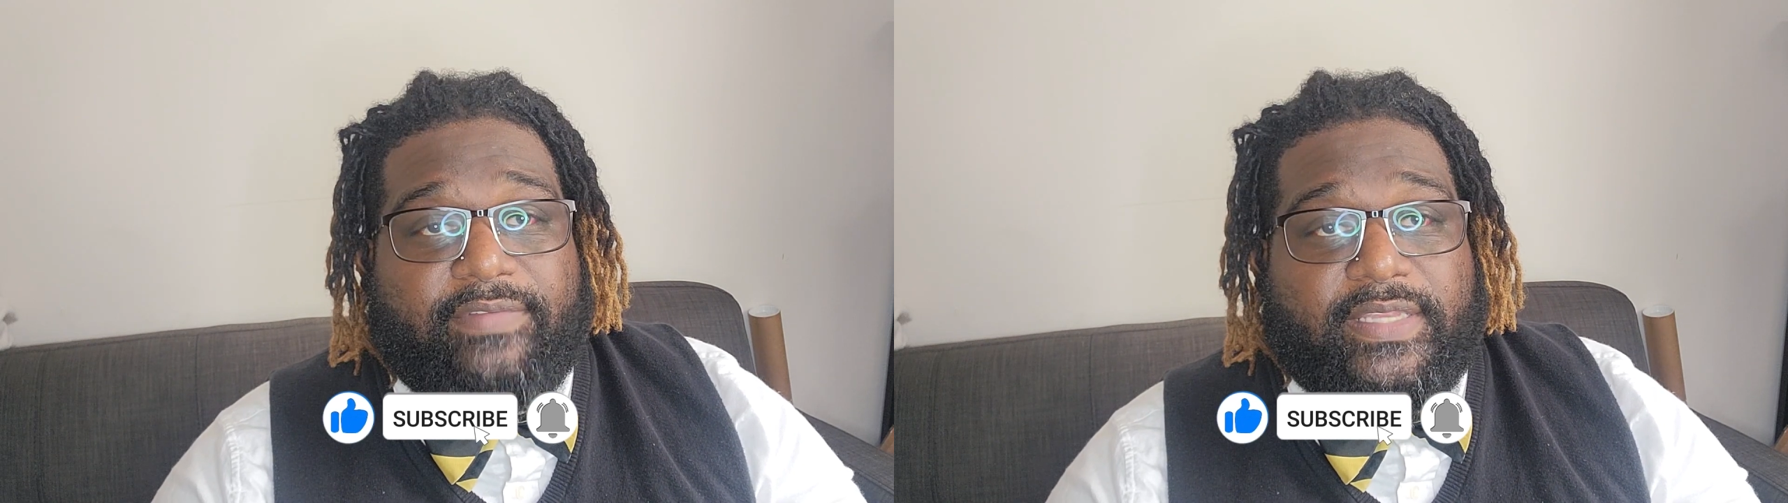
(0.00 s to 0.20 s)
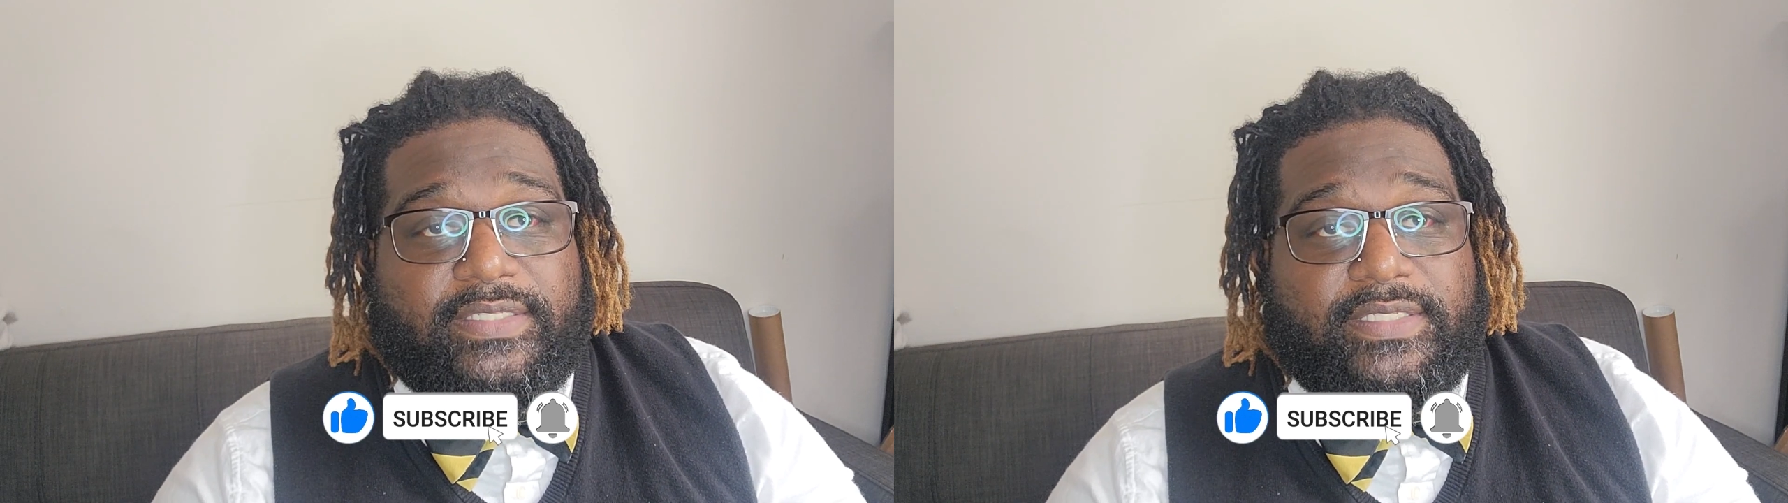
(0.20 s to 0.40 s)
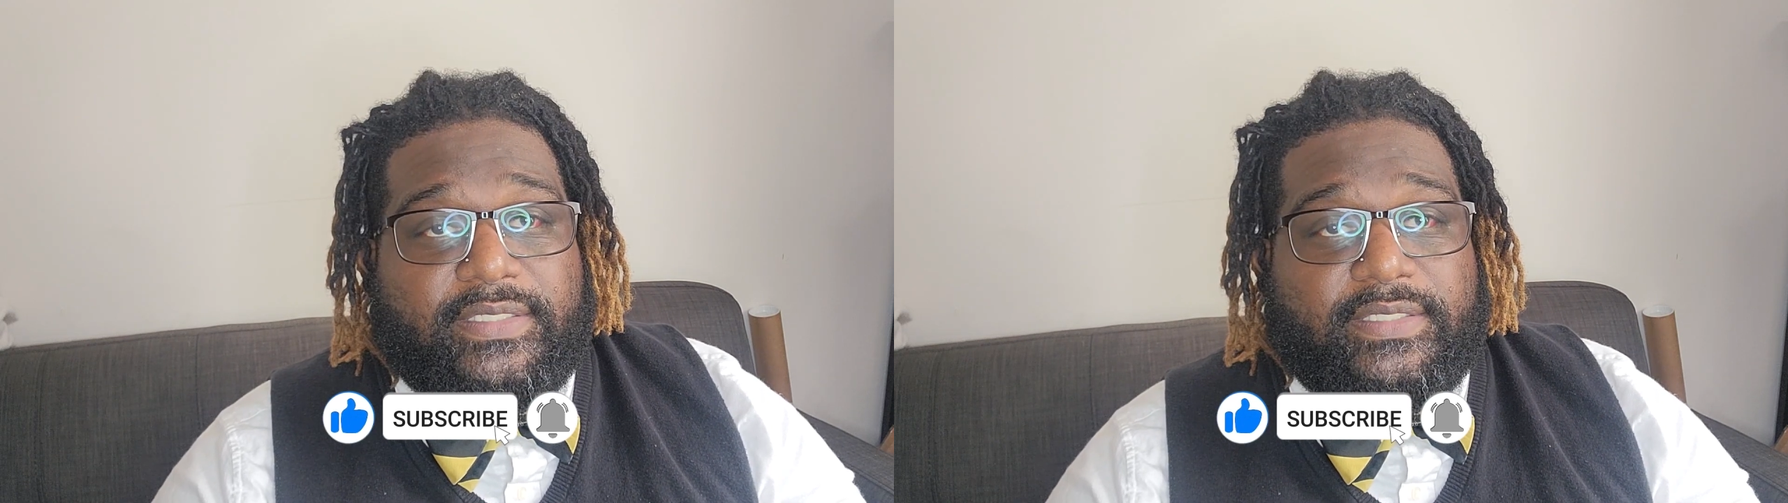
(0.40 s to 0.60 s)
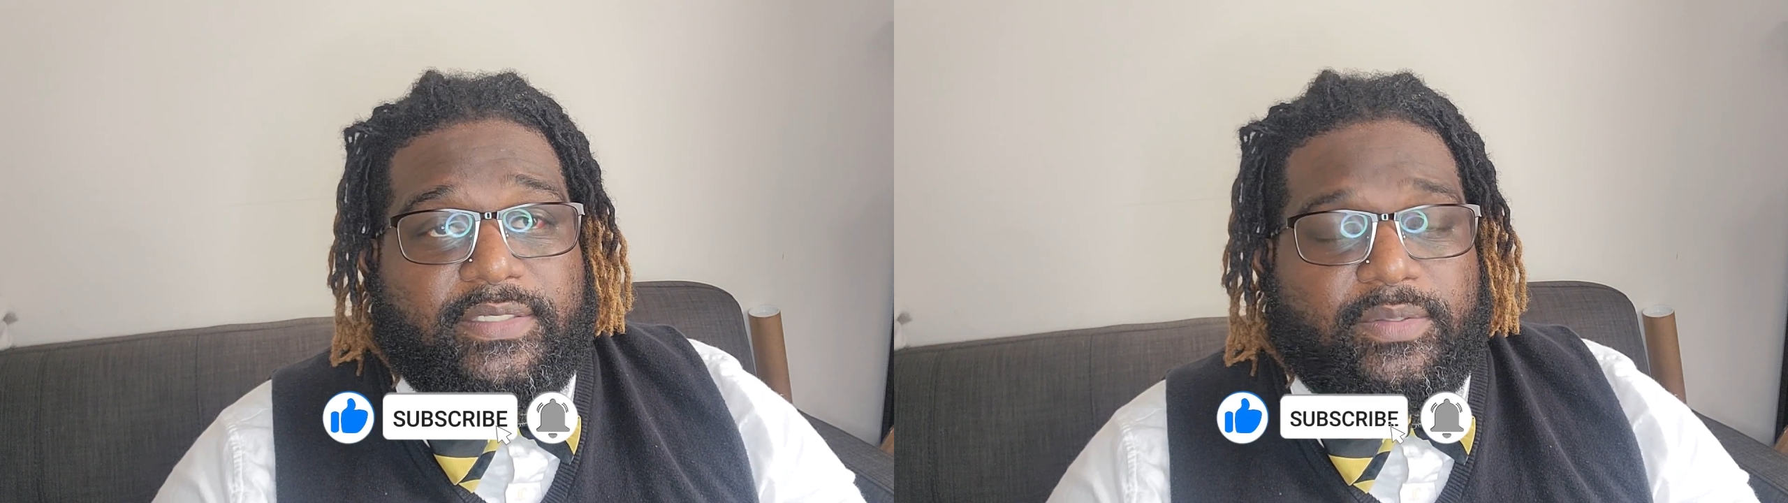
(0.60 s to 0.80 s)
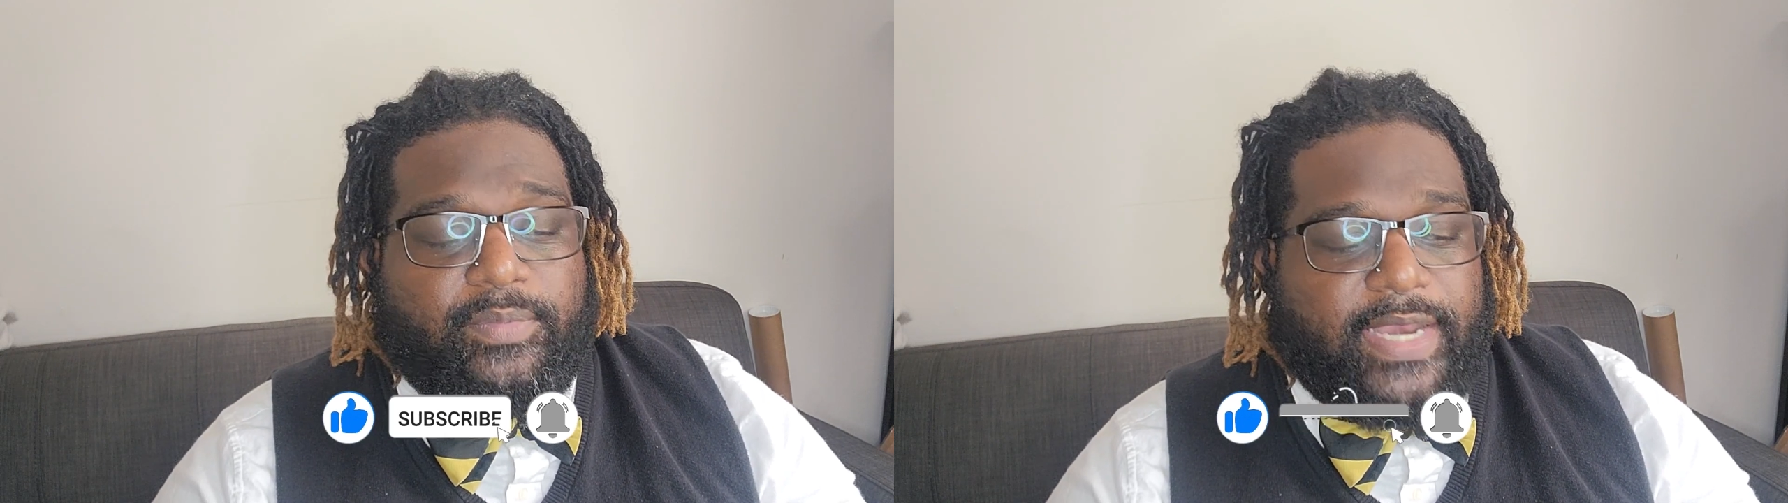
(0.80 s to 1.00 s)
it
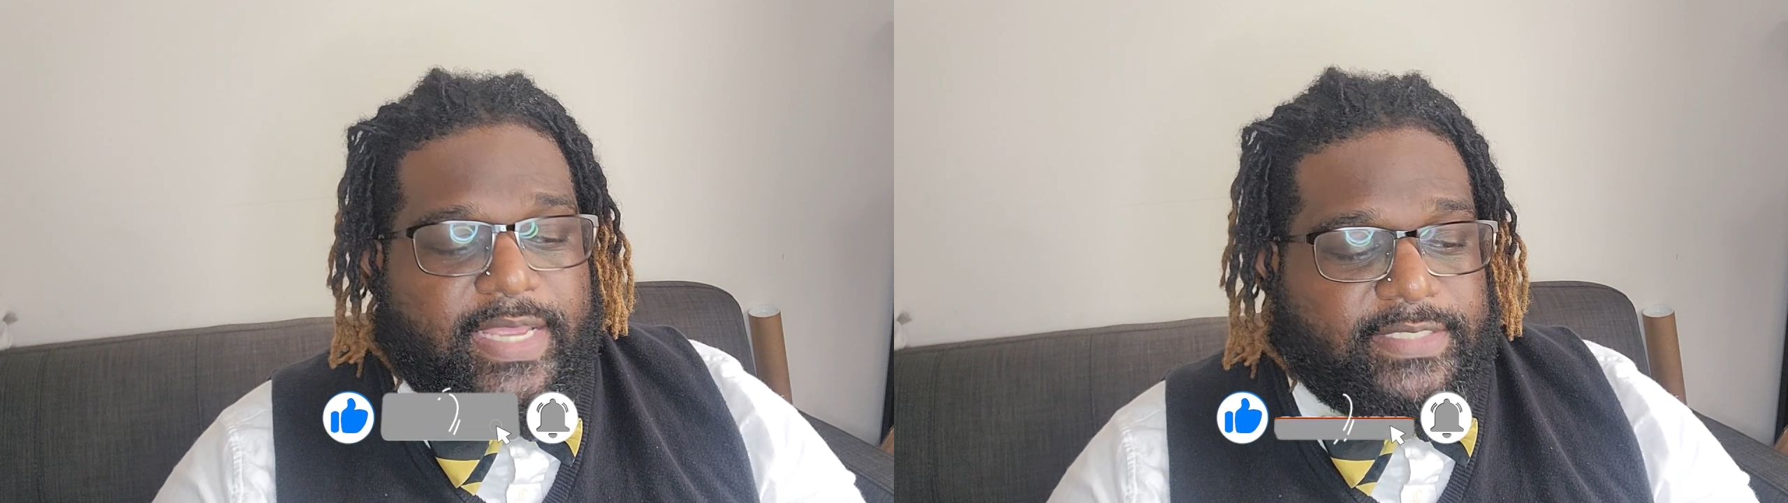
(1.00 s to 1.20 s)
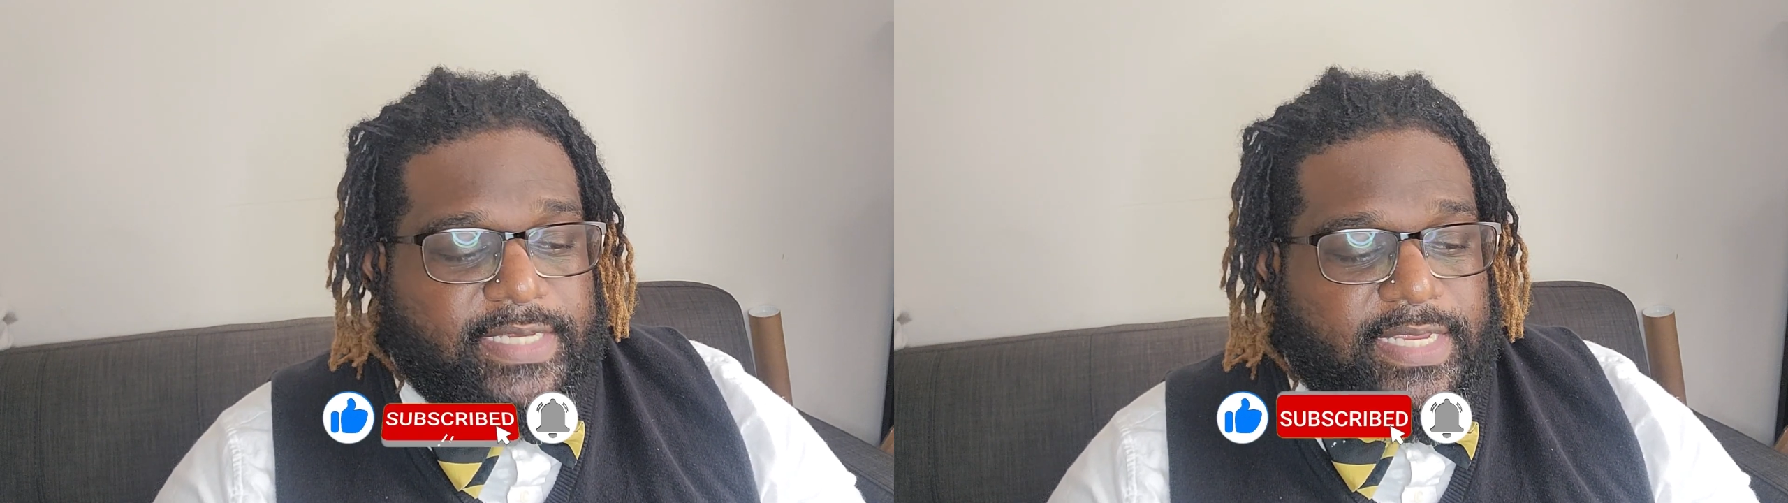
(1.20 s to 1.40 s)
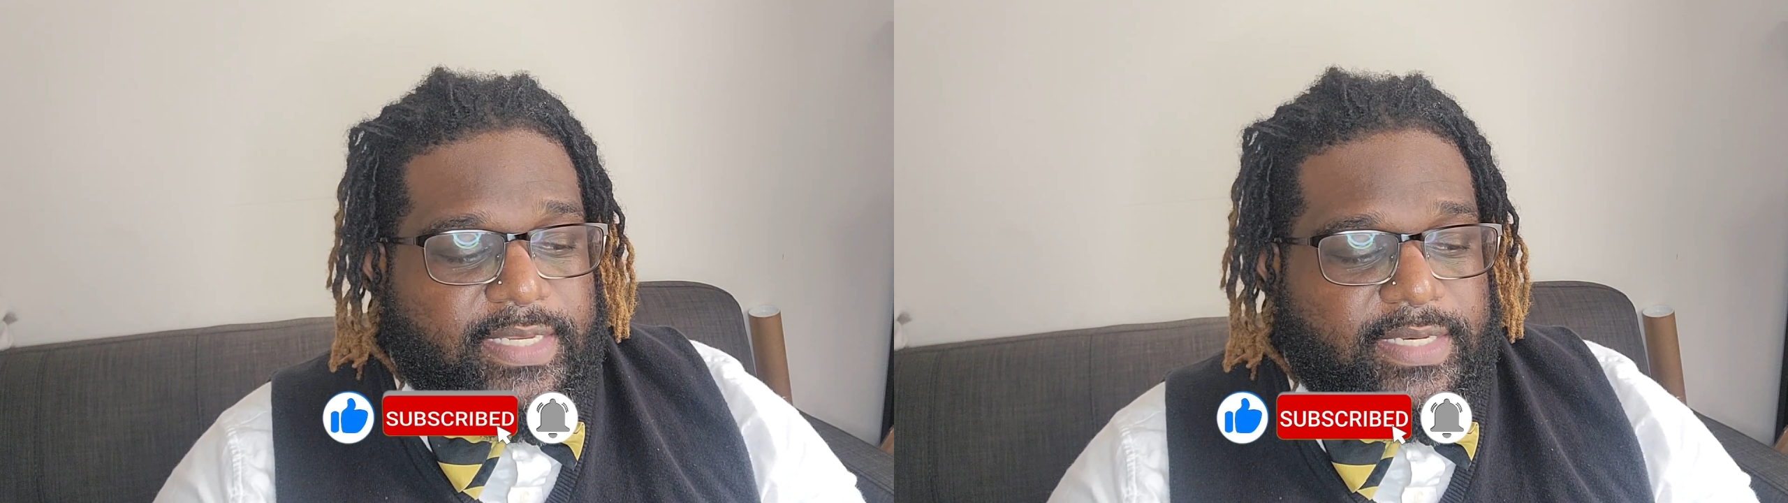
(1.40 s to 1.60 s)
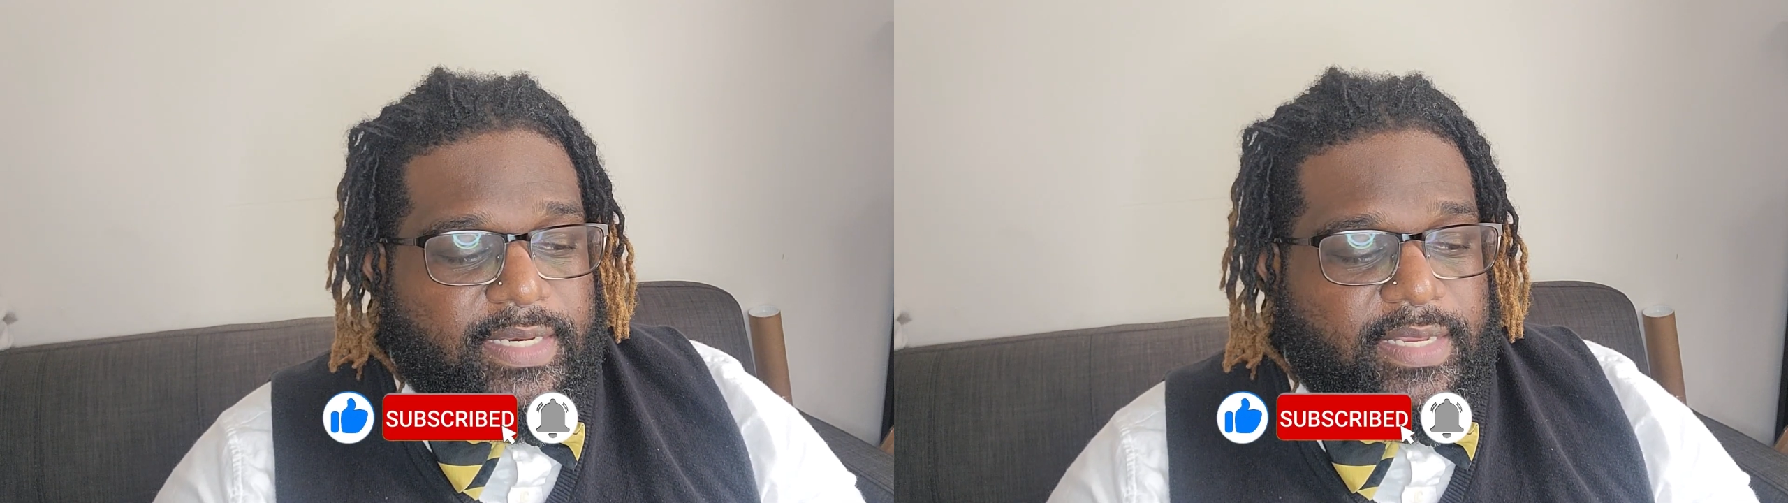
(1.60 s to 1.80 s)
when I see it.